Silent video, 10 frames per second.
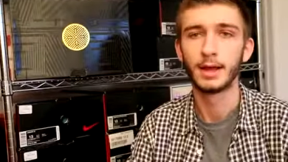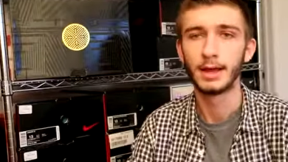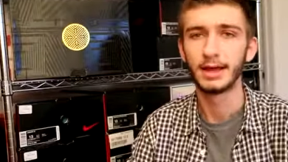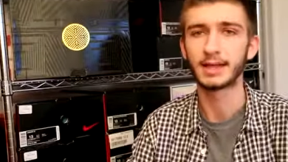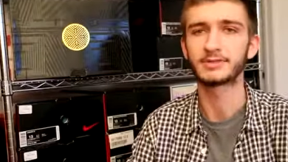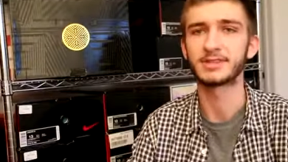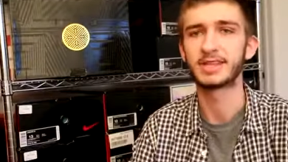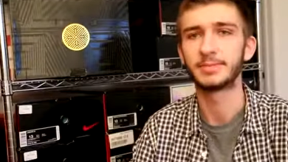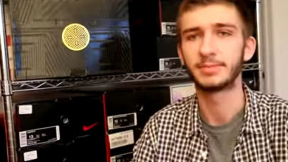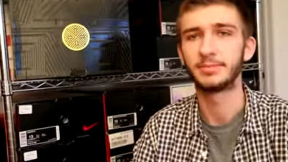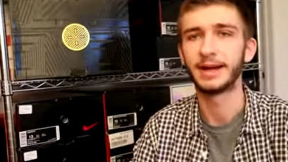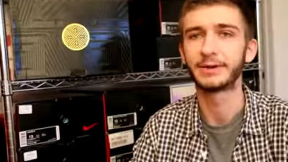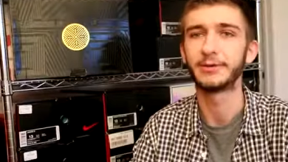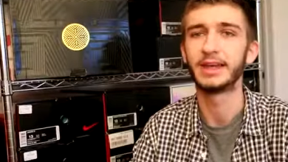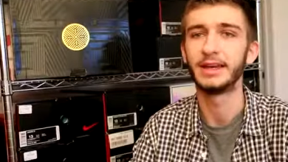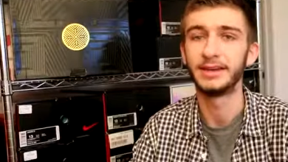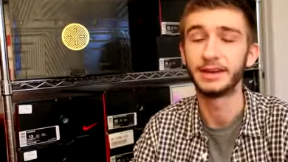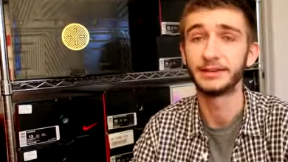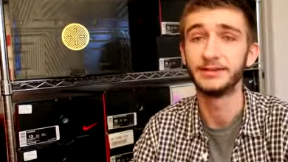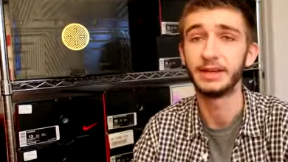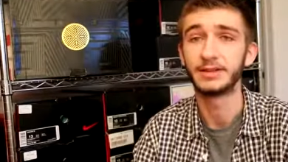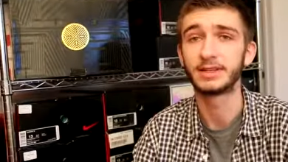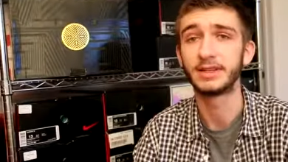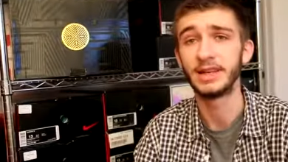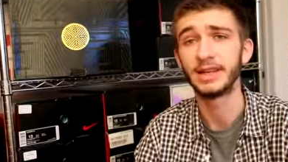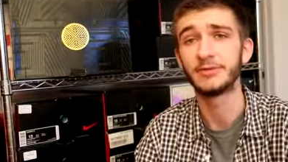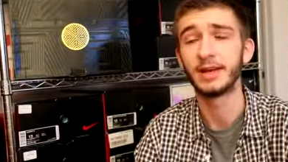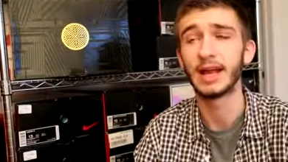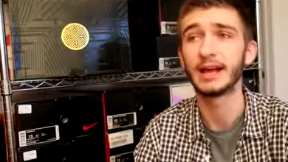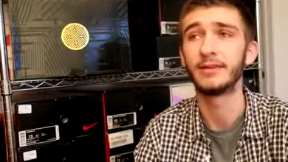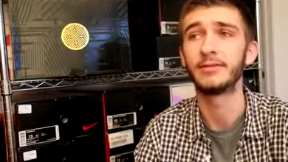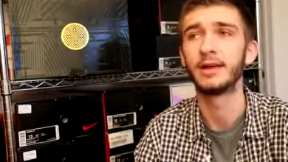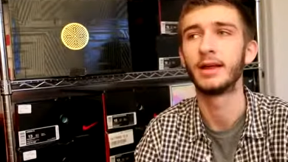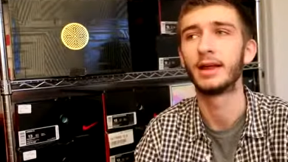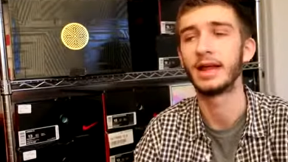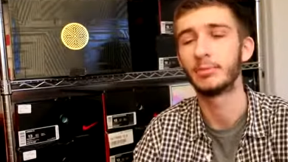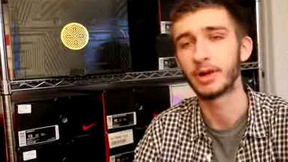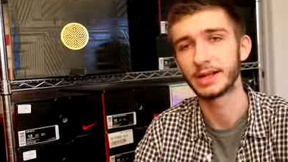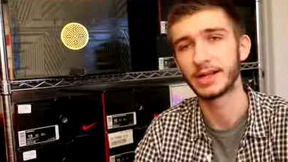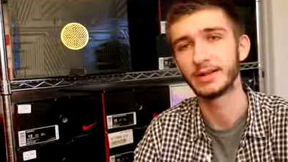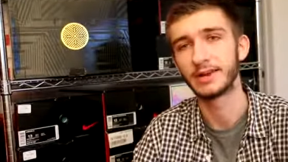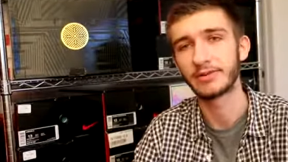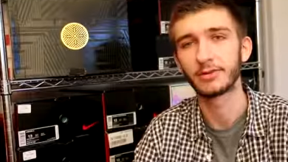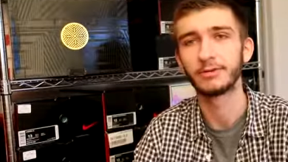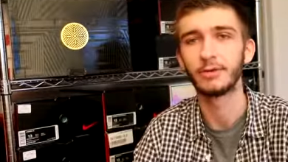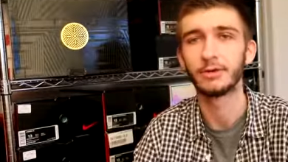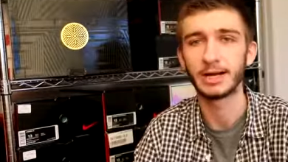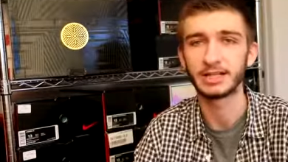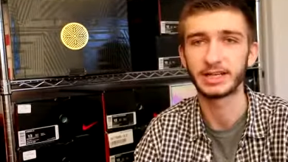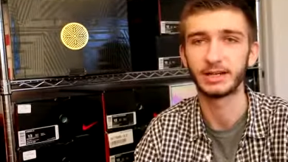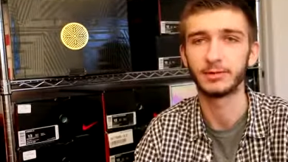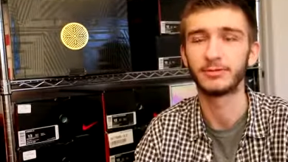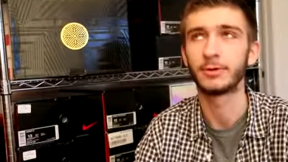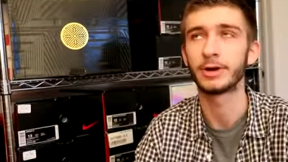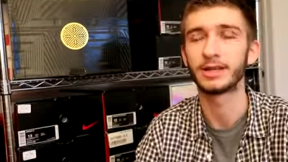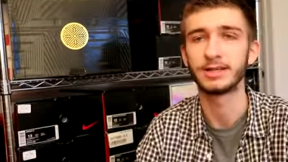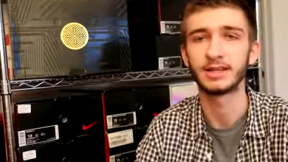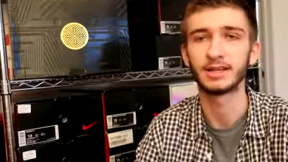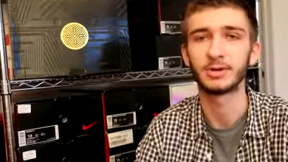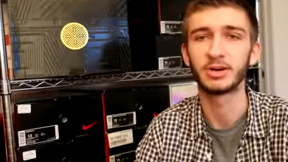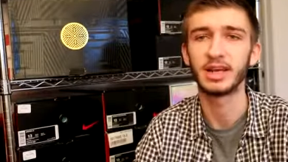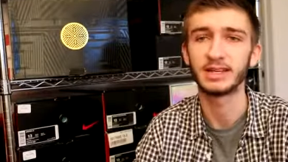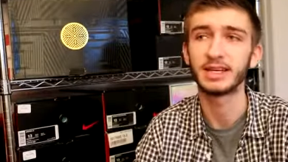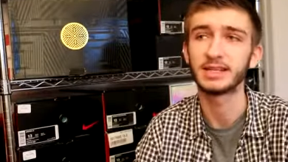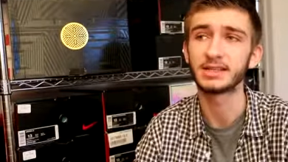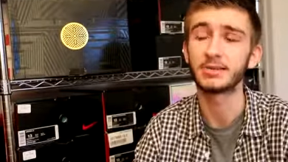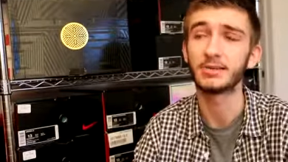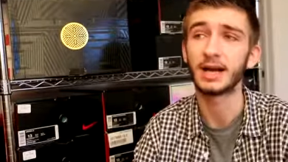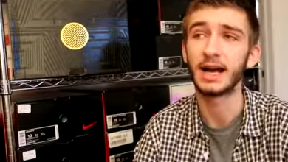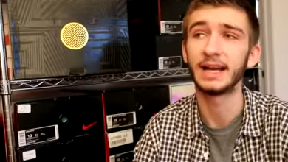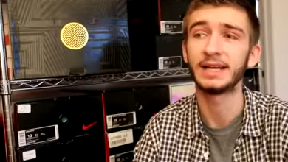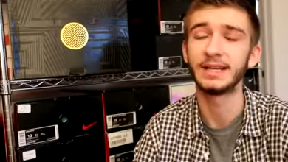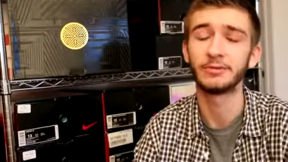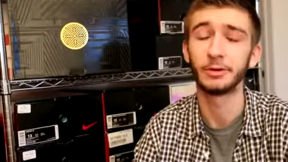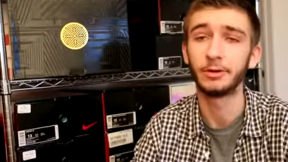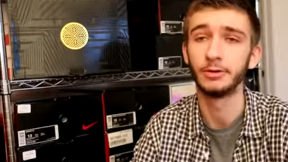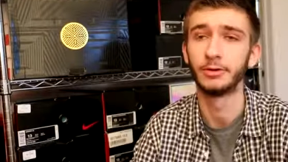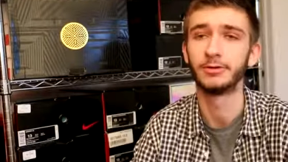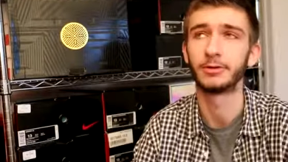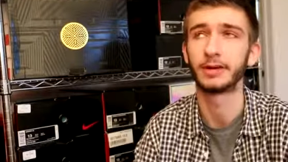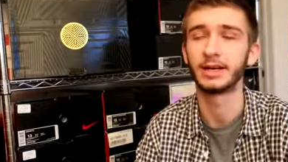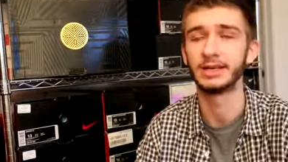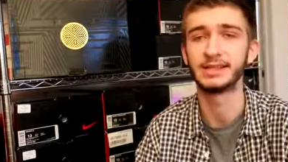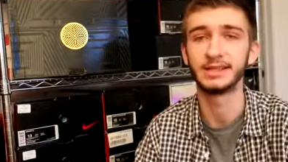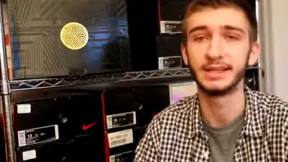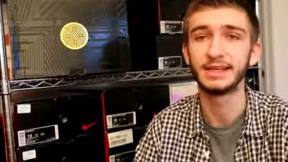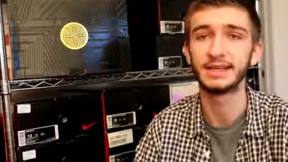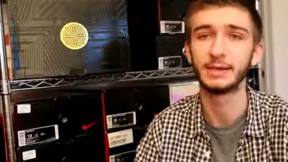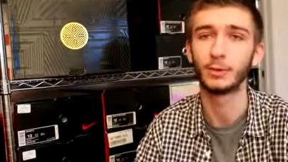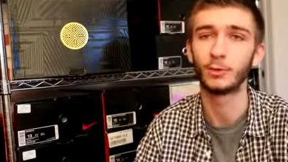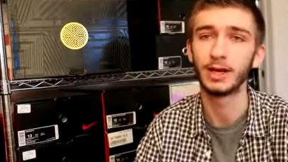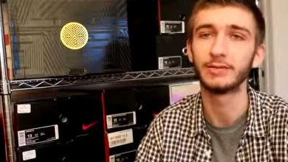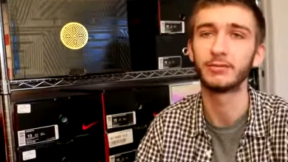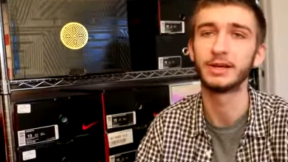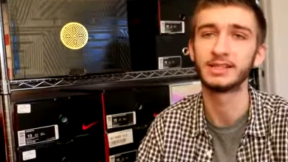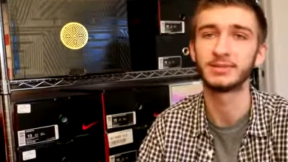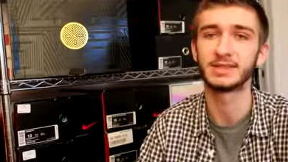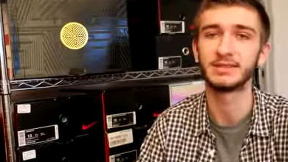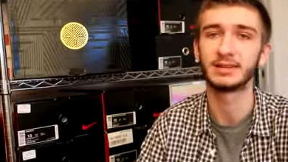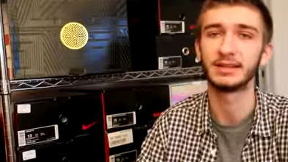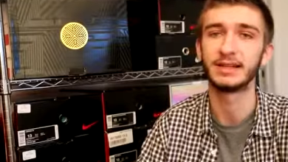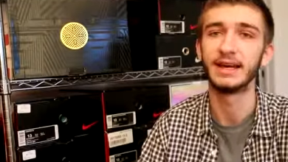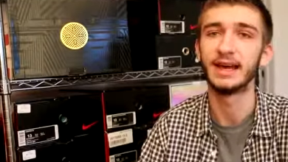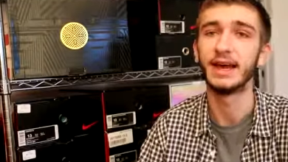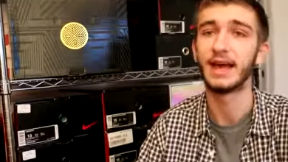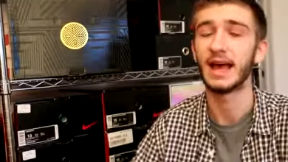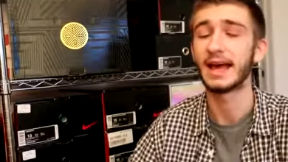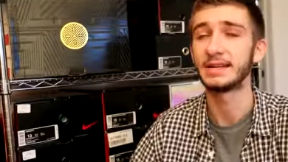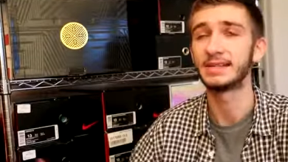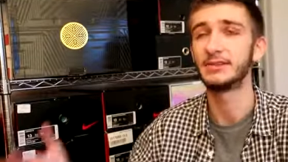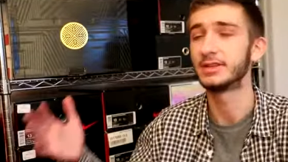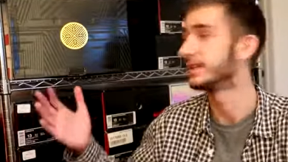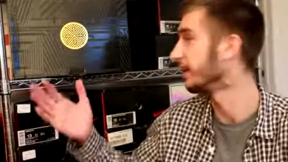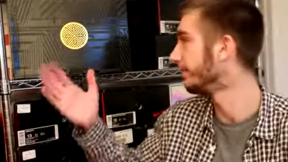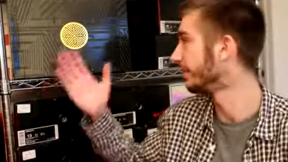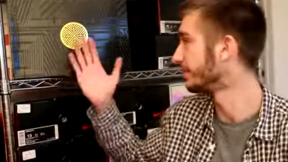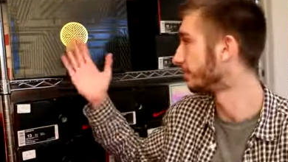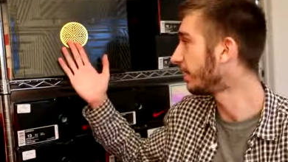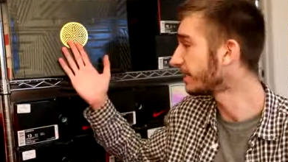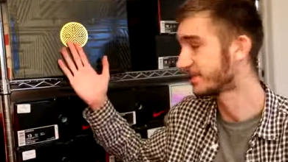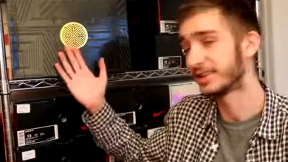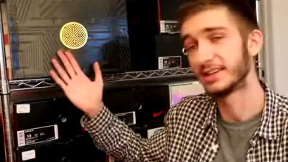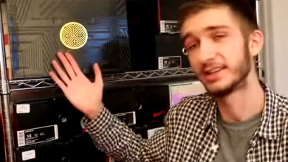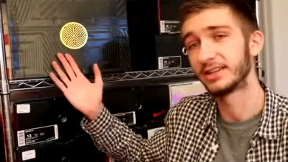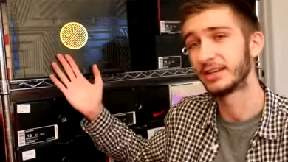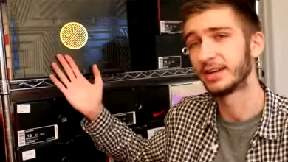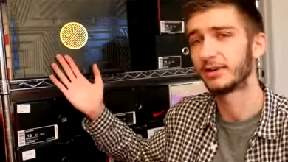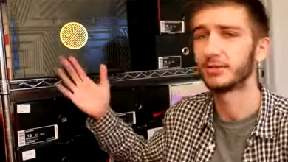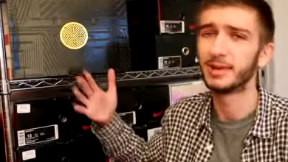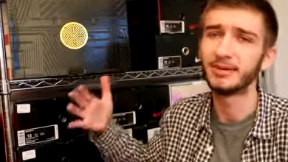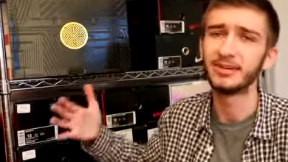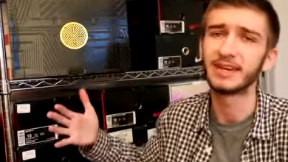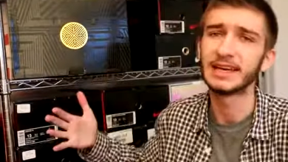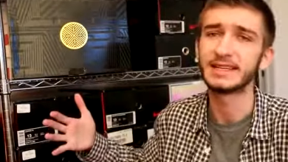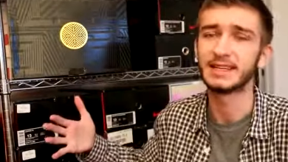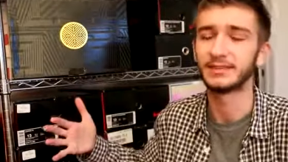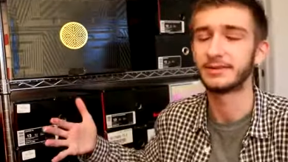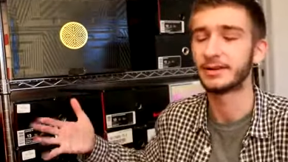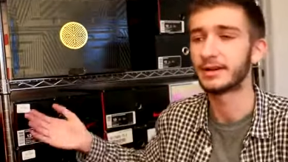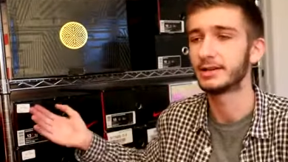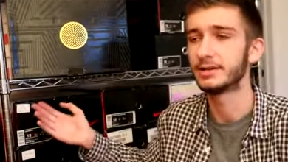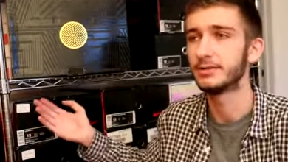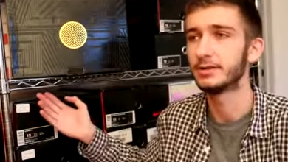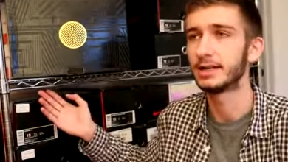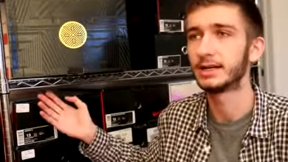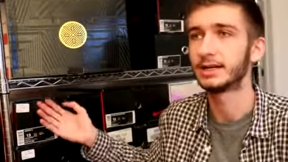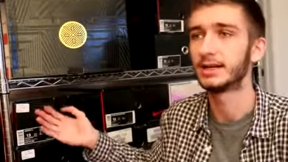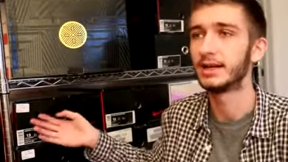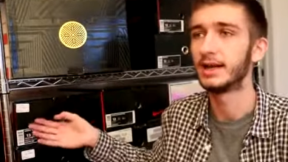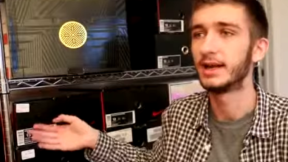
Hey guys, what's up? Back with another video. Today we have a brand that I've never reviewed on my channel before, and until about eight days ago I had never owned before. It is Li-Ning, Way of Wade specifically. As you can tell by this box right here, or maybe you can't tell if you're not too uh,